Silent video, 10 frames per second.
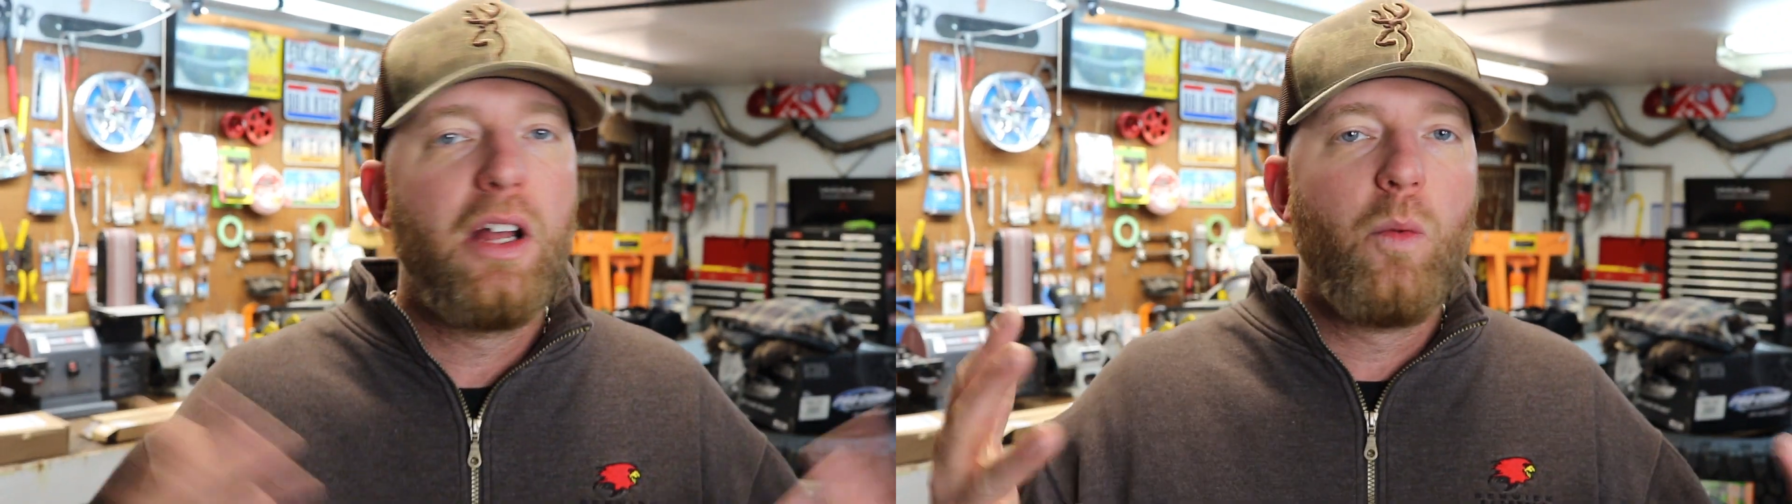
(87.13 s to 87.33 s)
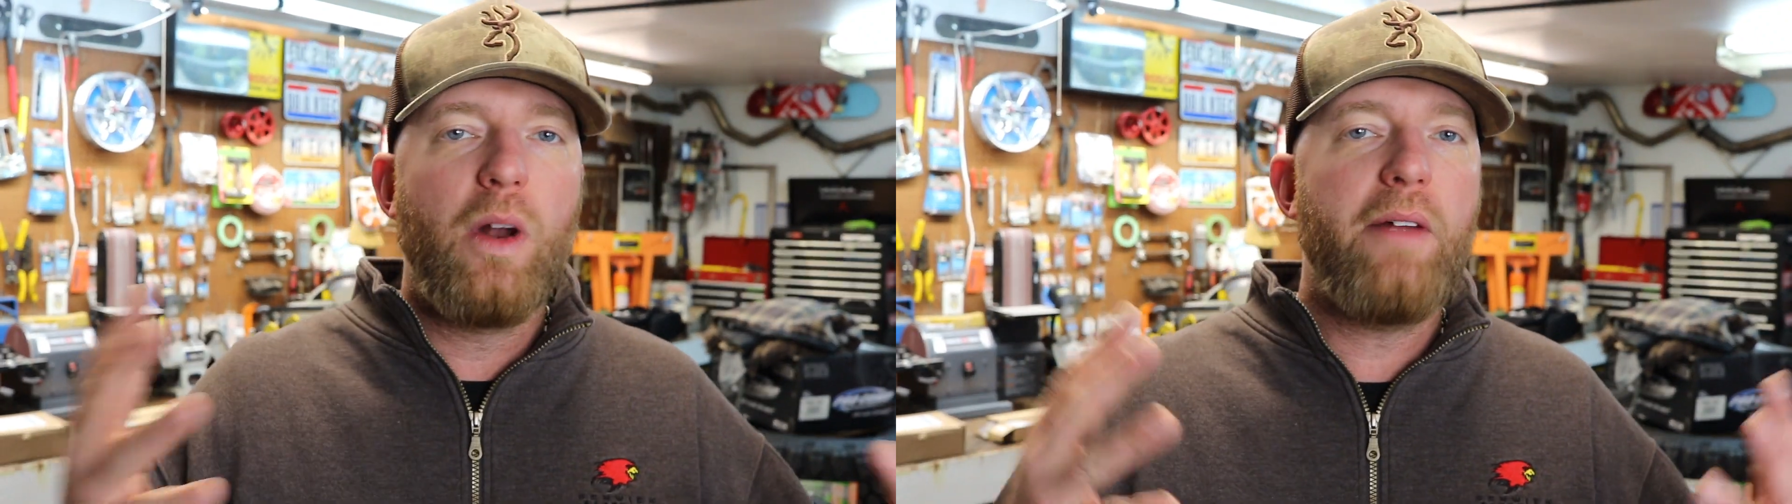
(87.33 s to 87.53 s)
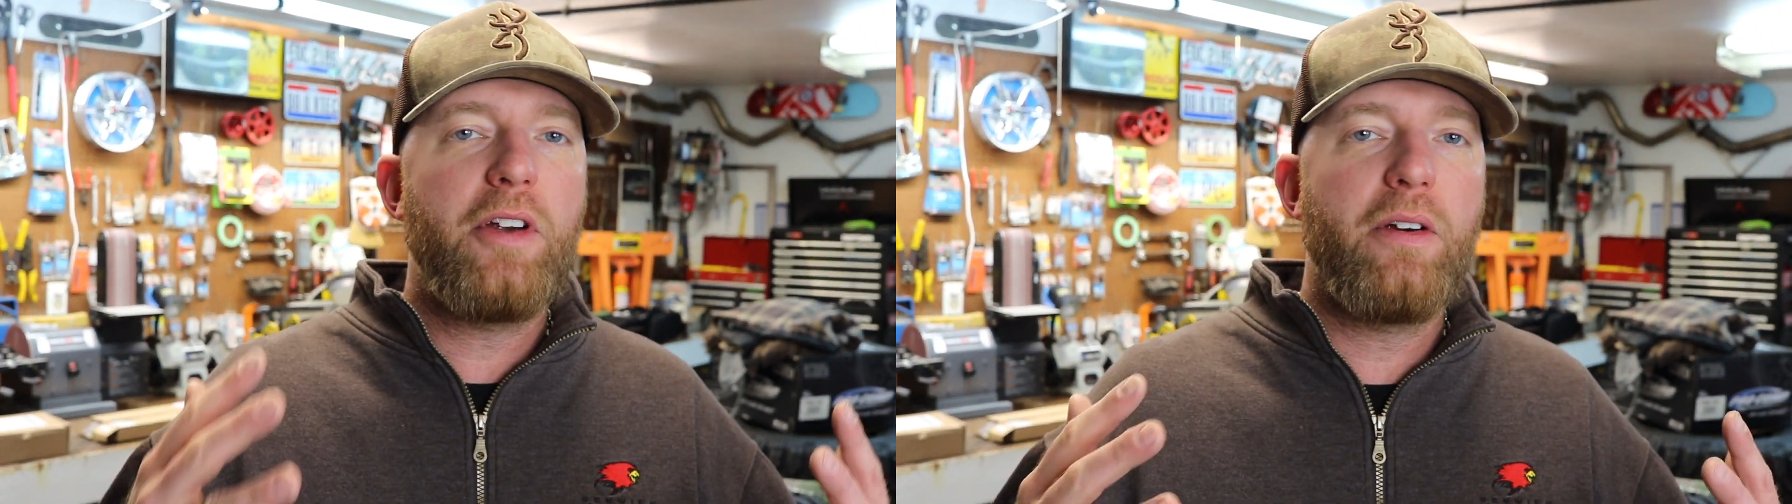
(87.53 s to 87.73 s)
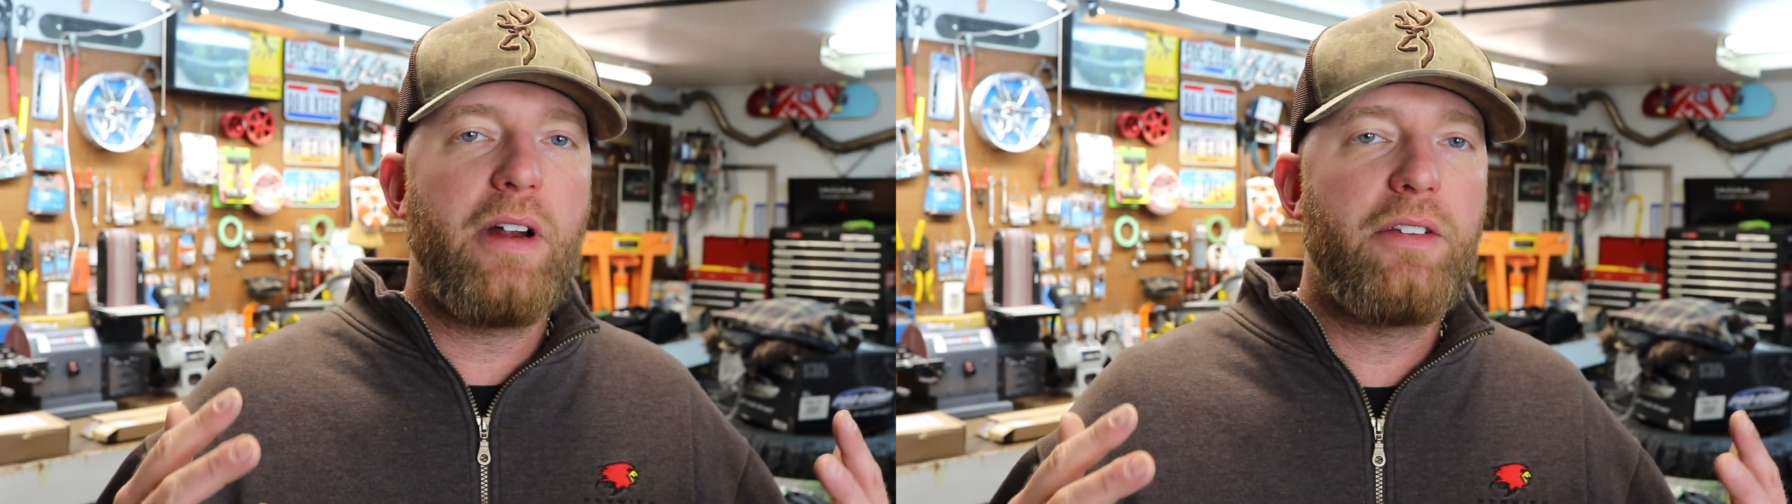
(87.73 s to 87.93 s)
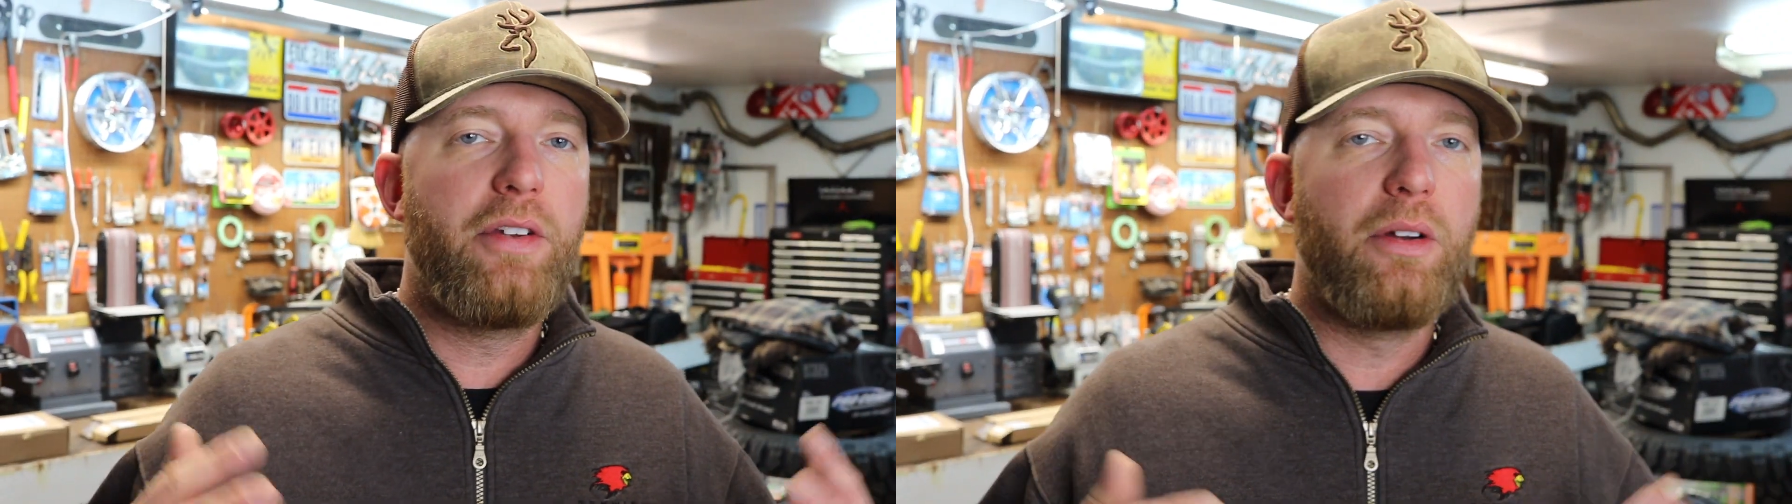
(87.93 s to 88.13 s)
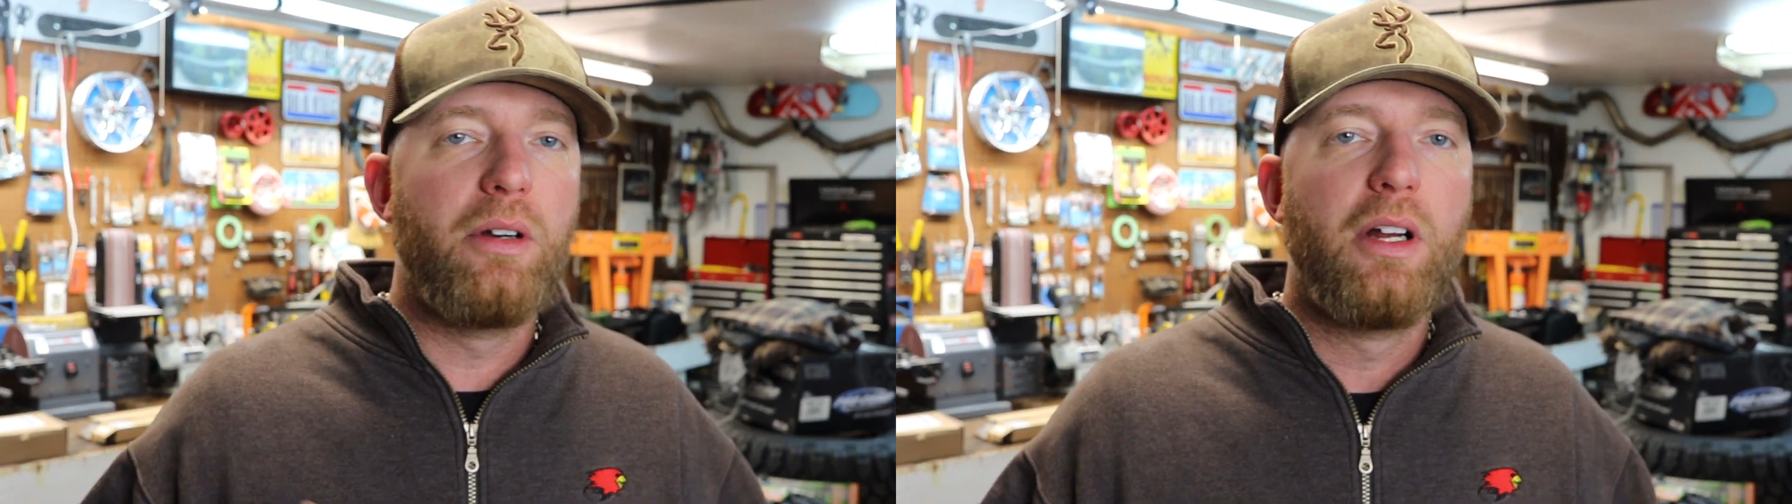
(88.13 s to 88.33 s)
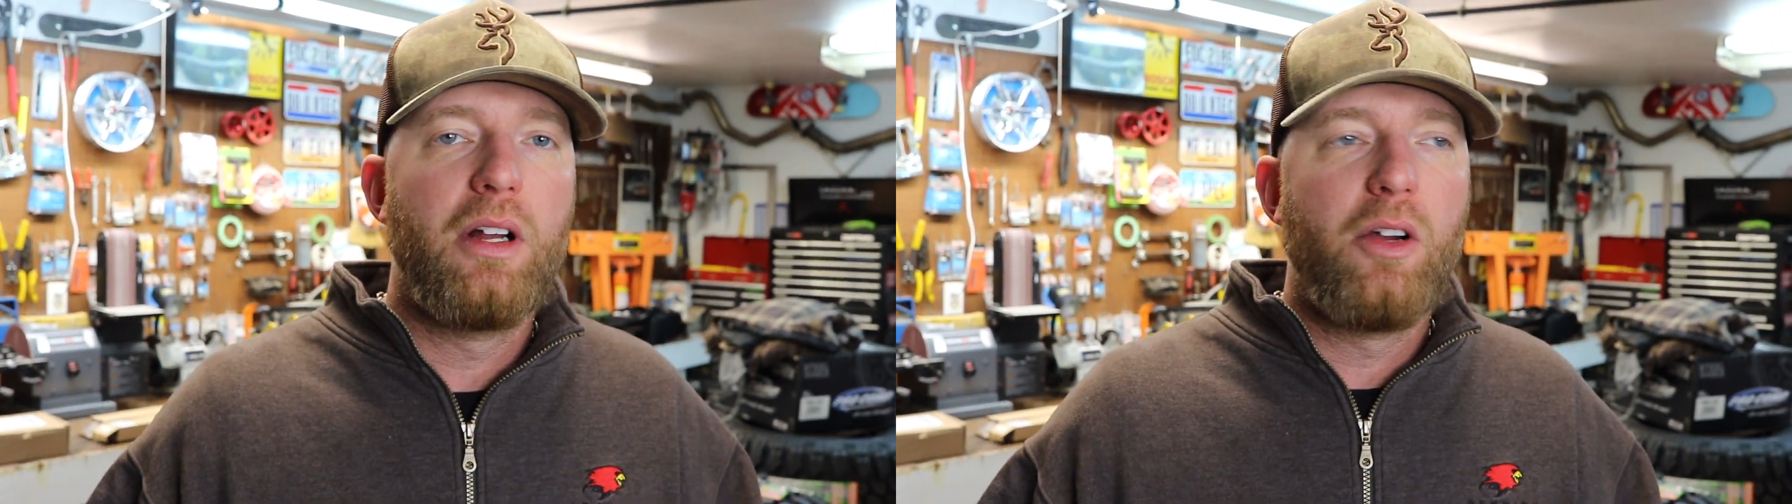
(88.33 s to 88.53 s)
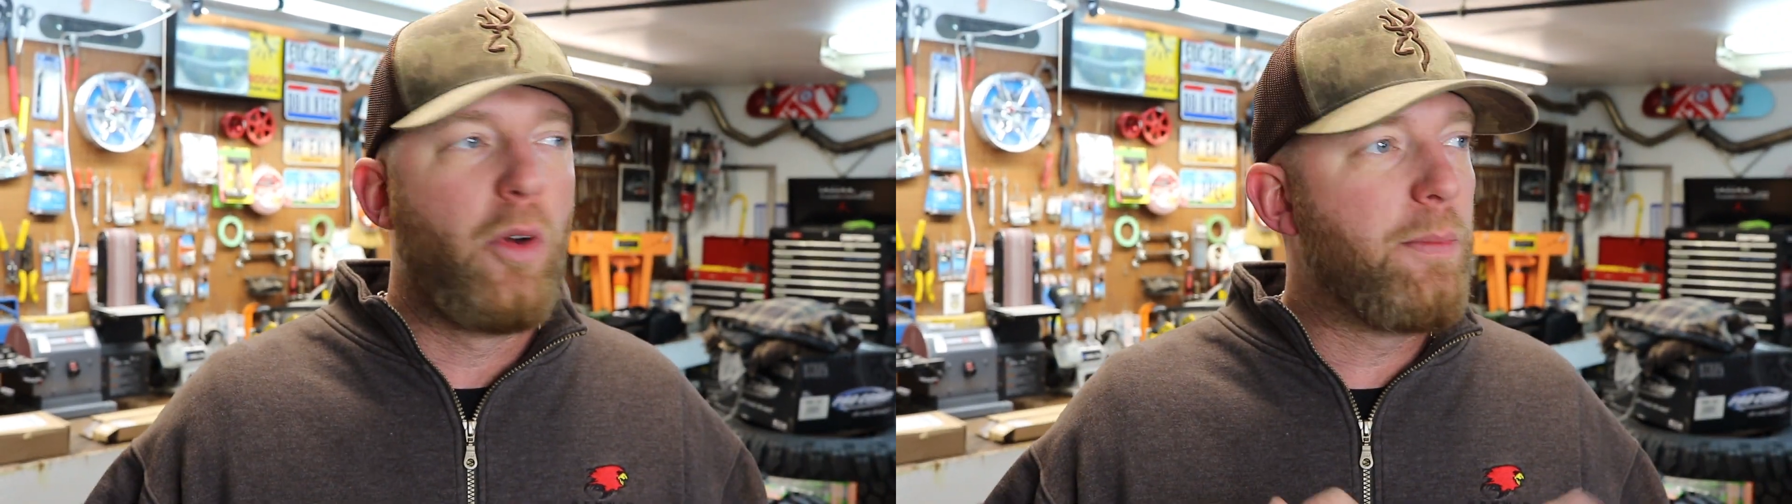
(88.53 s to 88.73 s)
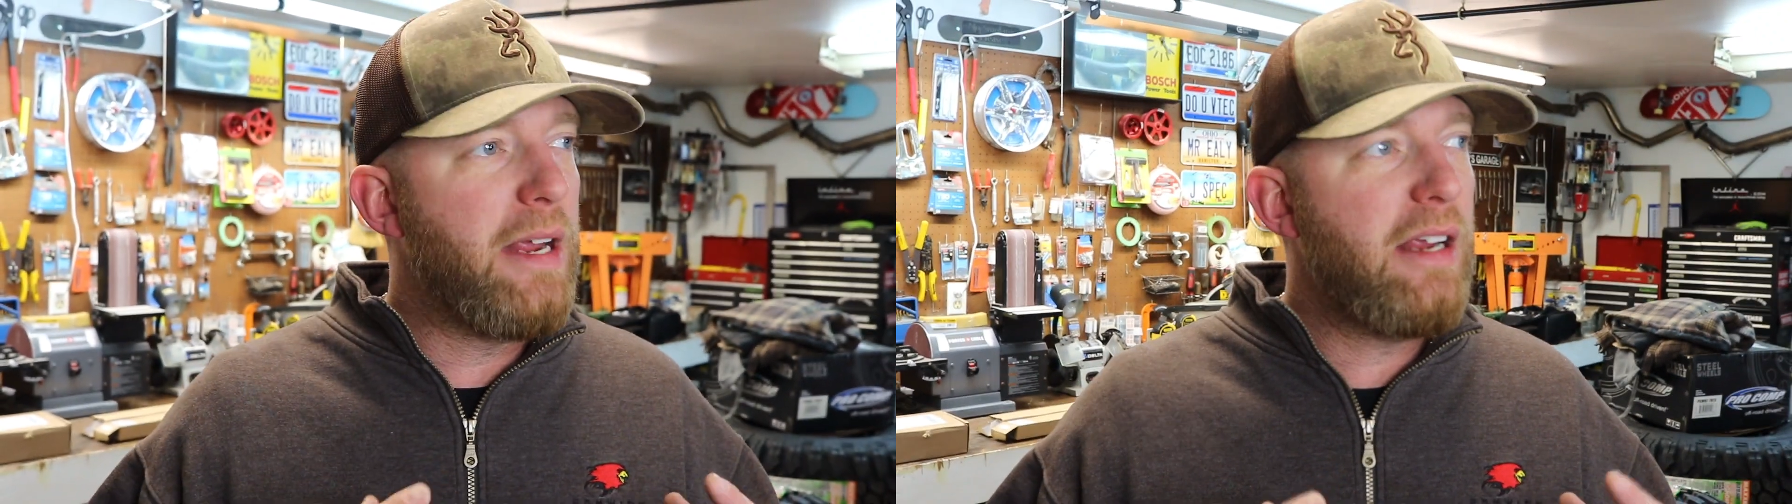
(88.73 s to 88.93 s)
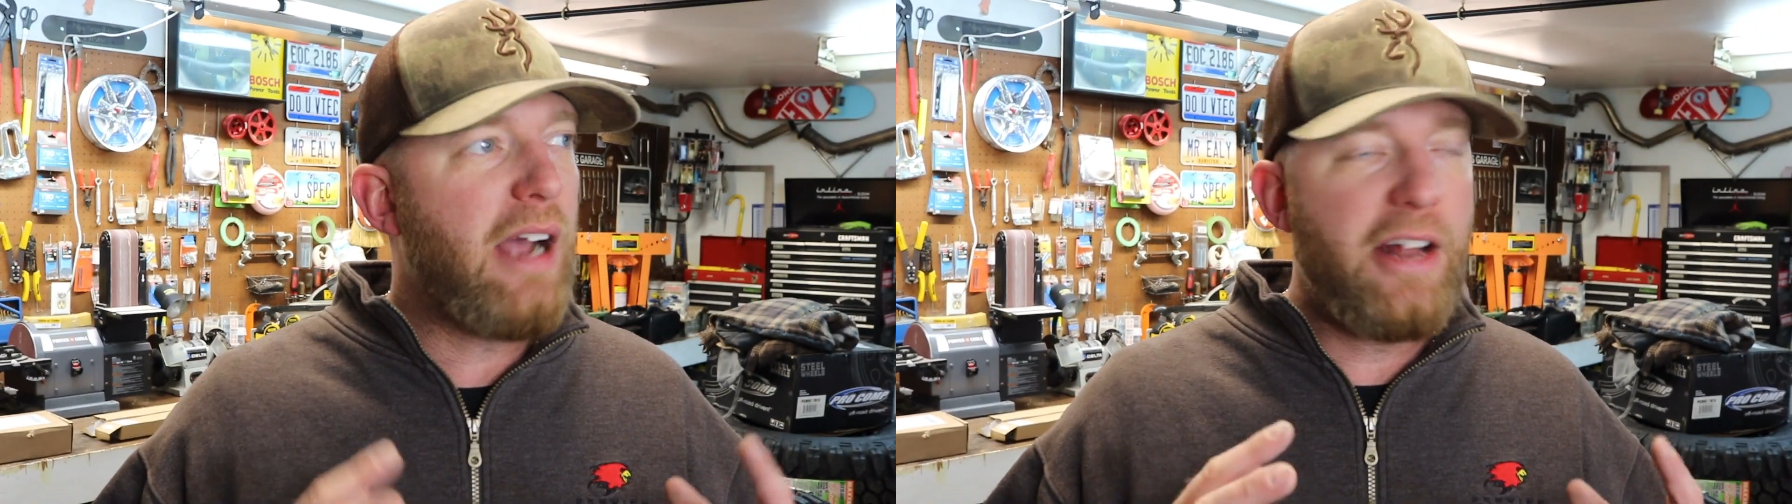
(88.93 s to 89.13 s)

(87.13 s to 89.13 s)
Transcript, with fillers: Whatever you're into. With me,